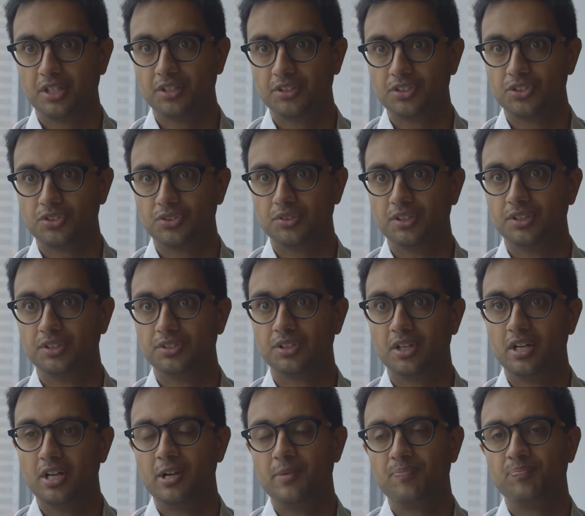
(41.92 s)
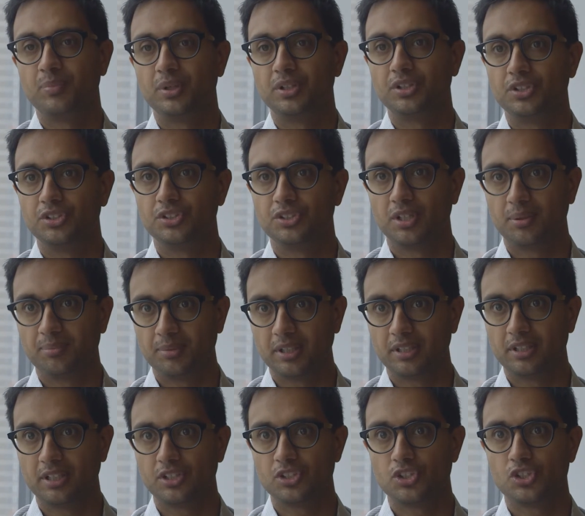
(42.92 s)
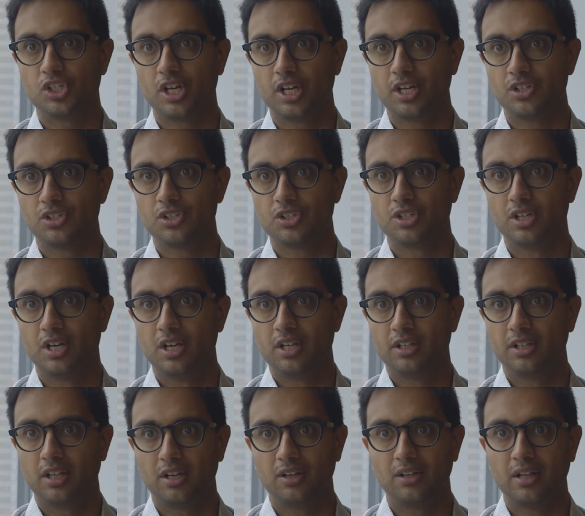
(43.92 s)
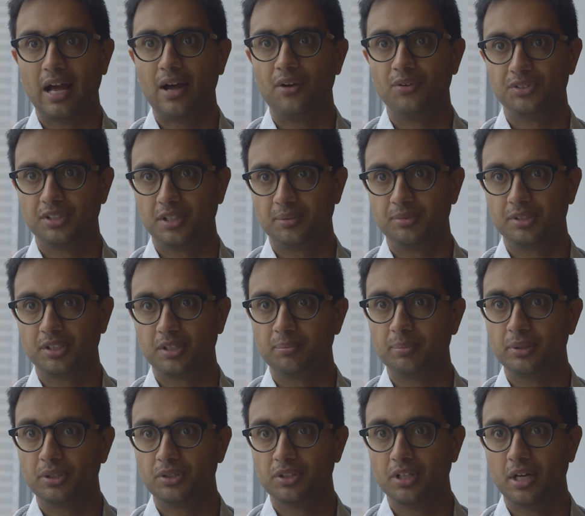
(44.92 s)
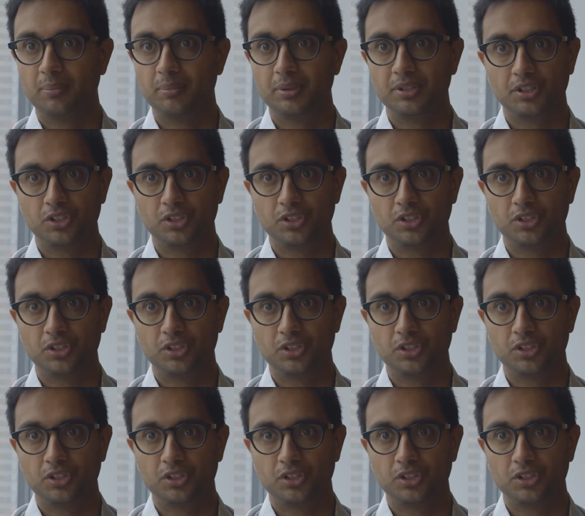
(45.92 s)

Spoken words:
industries, but there's something that's changed that allows them to build up and